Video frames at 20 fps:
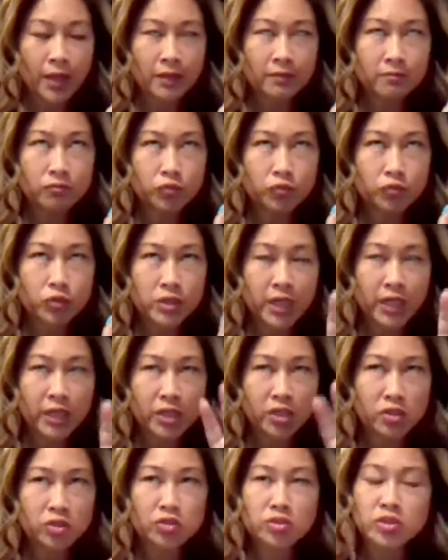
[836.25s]
And I was
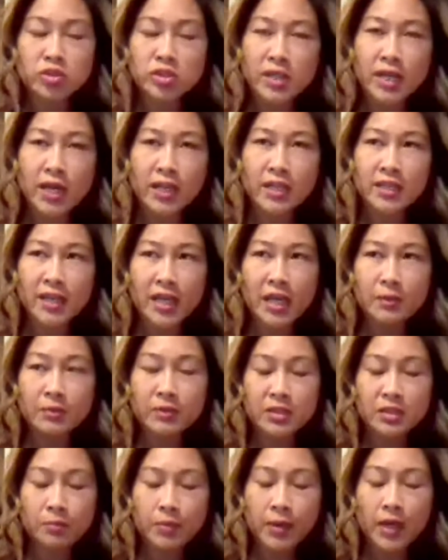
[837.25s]
getting used to that, and I
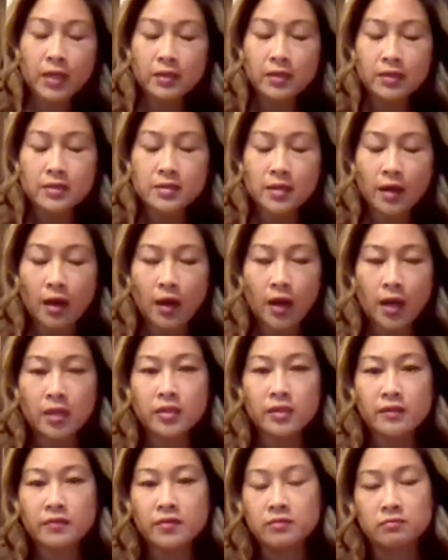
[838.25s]
came to Independence.
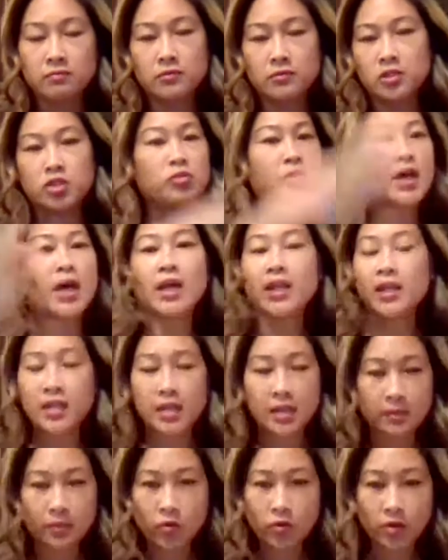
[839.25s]
I don't even do
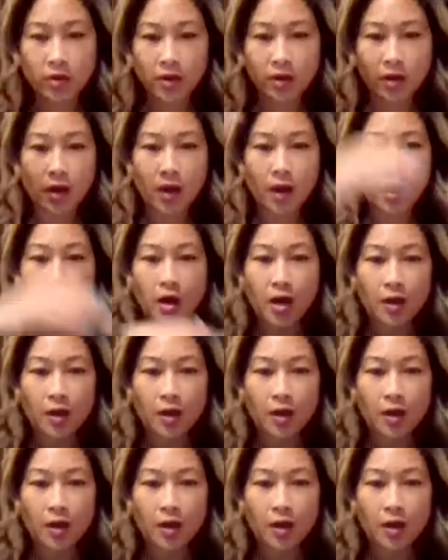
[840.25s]
that anymore.